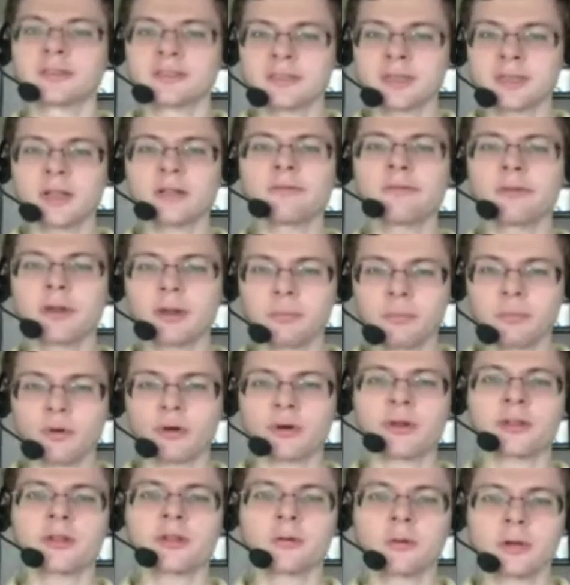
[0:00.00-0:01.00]

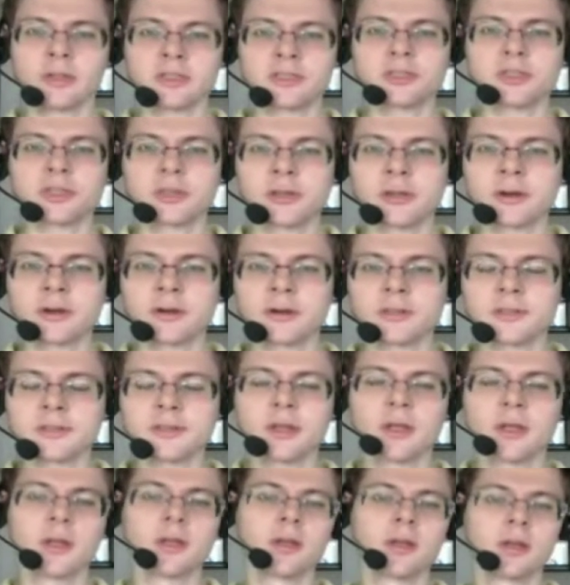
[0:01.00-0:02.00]
self-reported questionnaires.